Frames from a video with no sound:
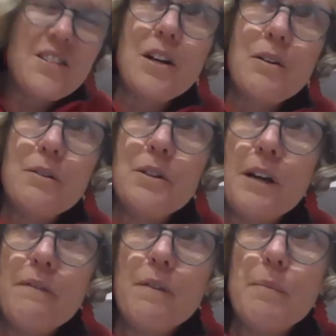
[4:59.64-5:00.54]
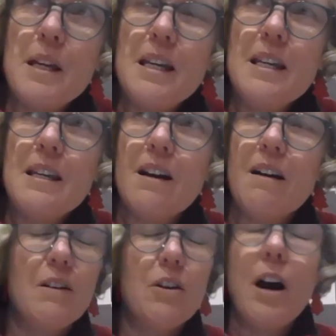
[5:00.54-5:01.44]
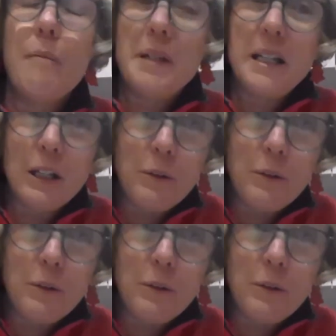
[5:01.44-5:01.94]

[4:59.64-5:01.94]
so, you know, for me, I've been here